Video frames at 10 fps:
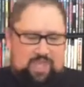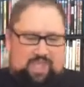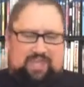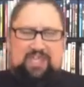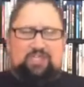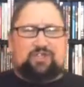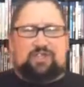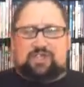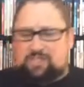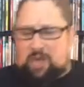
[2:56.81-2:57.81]
And each of
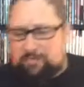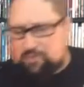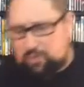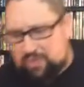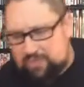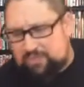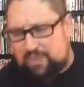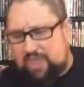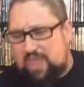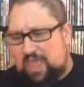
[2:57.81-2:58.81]
these comes with
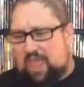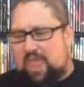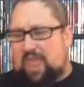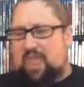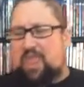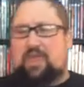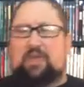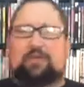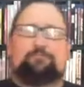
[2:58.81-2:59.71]
a